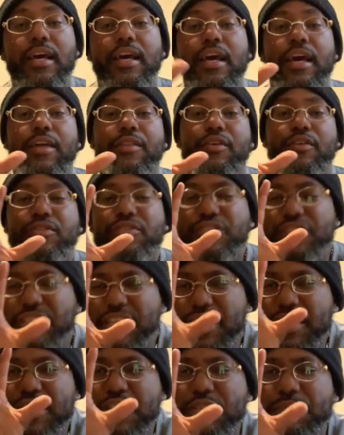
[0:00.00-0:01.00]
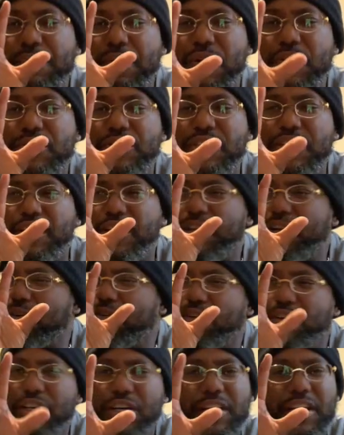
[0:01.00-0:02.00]
And they're seeing this person and they're
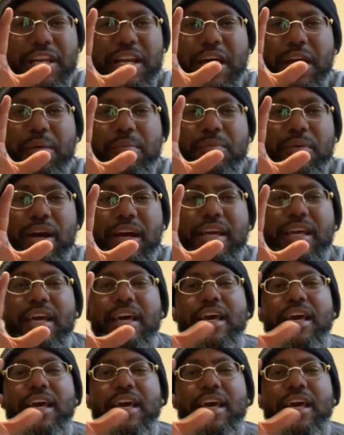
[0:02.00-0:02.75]
looking at him, right?